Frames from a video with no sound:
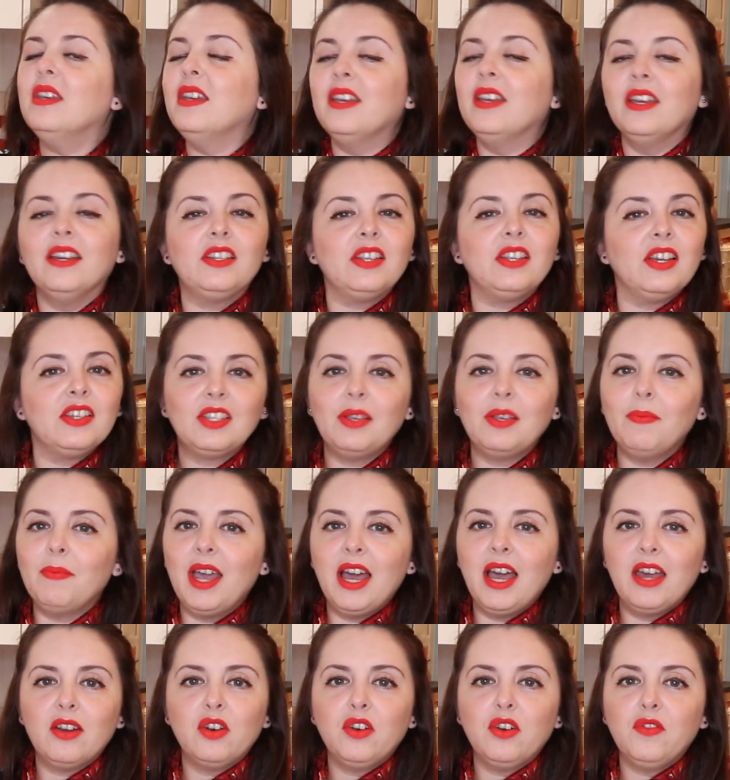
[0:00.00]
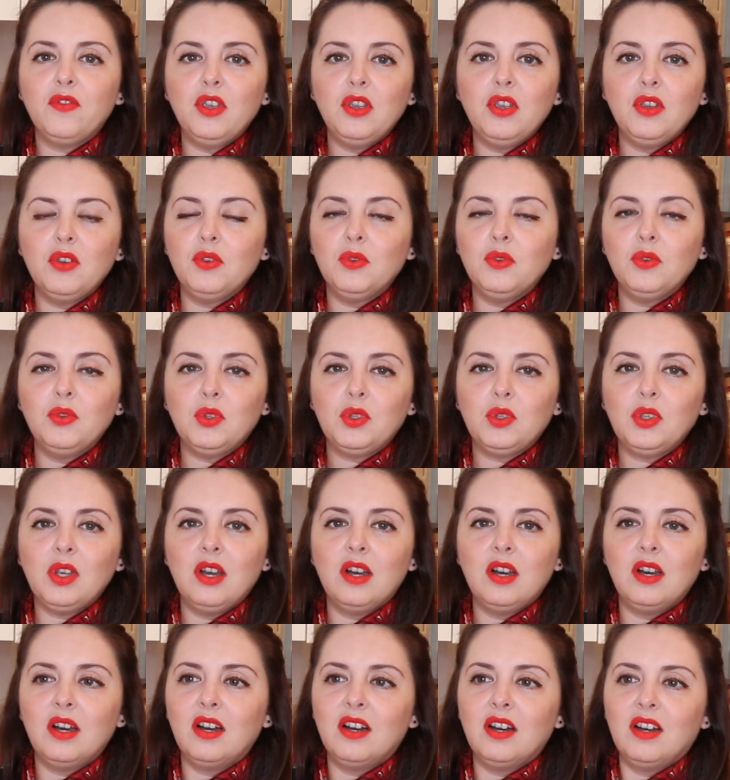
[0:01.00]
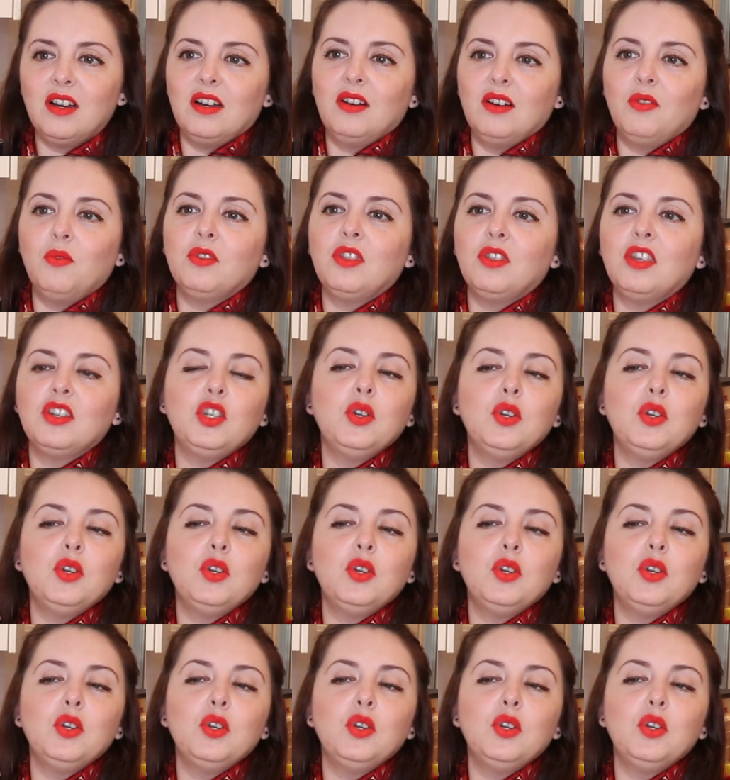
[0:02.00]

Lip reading: It doesn't matter if you use the